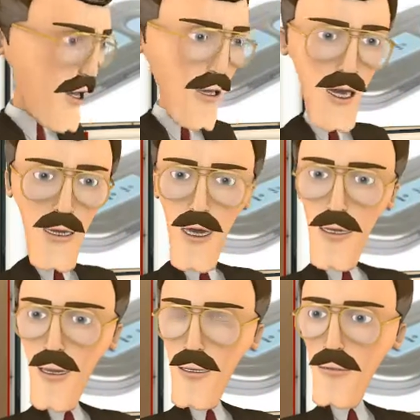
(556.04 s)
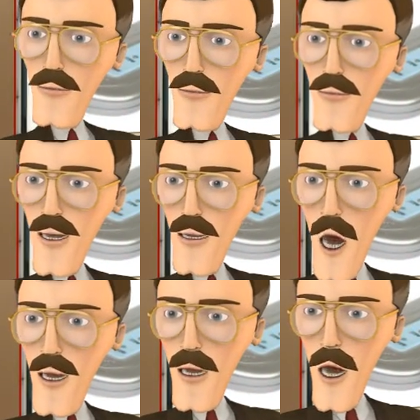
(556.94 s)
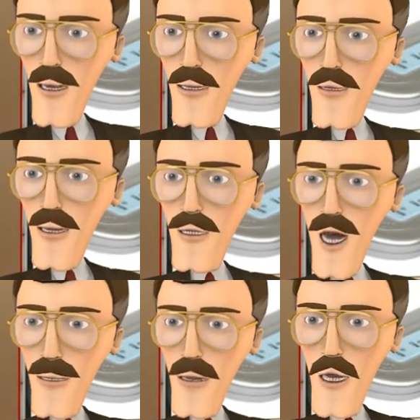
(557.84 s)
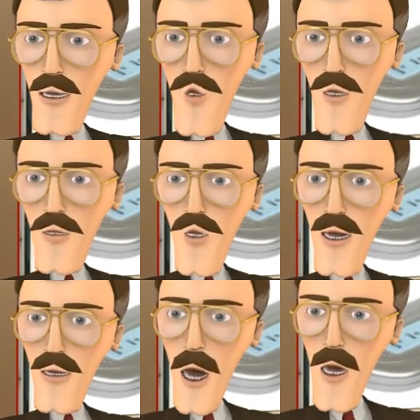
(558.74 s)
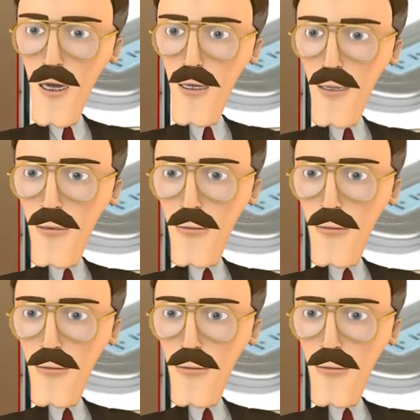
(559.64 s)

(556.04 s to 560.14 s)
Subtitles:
the elderly. No doubt you will get back to us when you are ready.